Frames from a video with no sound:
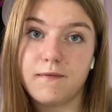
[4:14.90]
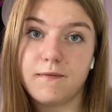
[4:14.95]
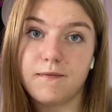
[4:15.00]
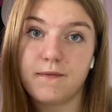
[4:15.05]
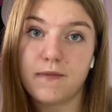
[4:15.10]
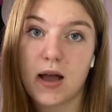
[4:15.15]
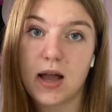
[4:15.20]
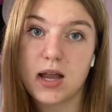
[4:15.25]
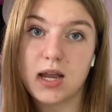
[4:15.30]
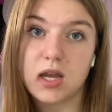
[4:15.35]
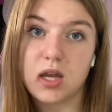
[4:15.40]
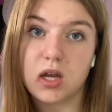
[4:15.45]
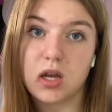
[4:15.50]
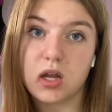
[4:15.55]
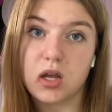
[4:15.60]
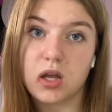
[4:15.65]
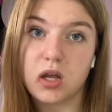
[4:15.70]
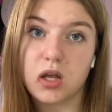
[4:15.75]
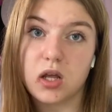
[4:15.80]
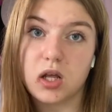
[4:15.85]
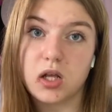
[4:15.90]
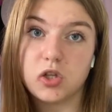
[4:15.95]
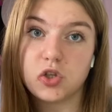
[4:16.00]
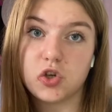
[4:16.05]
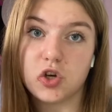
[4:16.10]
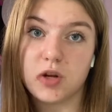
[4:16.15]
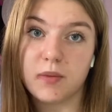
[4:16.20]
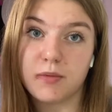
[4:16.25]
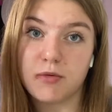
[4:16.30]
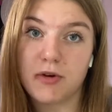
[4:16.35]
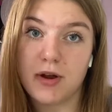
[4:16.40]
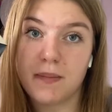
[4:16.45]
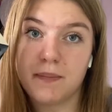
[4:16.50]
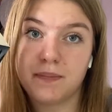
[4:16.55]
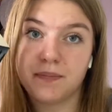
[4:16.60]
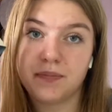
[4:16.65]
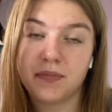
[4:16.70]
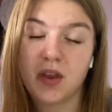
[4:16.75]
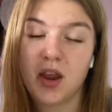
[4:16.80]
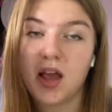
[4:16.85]
find jurda parem.
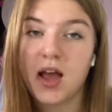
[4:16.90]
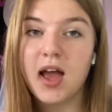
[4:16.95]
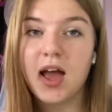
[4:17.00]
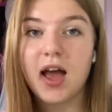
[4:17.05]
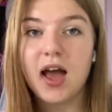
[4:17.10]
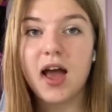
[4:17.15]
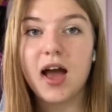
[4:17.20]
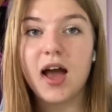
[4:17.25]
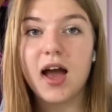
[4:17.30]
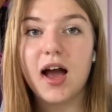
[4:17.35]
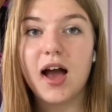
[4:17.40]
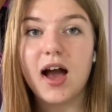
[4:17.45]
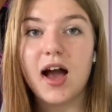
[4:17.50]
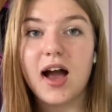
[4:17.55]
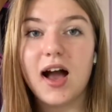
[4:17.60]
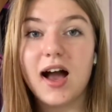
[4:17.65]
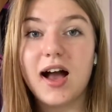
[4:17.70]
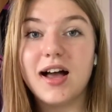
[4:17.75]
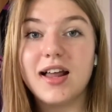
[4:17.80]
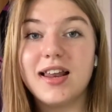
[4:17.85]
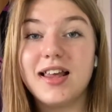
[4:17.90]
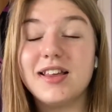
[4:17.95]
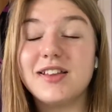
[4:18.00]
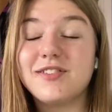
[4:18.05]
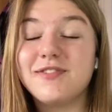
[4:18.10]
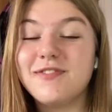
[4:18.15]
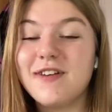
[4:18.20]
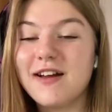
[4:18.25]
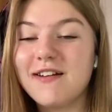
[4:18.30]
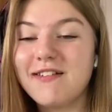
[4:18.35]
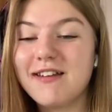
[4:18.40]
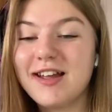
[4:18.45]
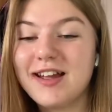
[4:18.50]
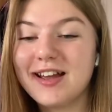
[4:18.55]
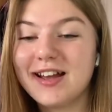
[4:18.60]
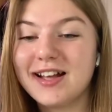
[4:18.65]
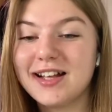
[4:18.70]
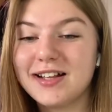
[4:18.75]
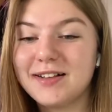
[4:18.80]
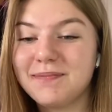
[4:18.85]
And it's very
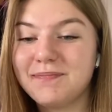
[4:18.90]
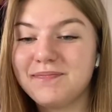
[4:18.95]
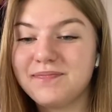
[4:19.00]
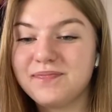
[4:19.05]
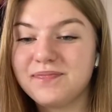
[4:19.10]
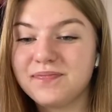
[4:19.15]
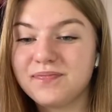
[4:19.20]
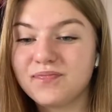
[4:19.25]
um,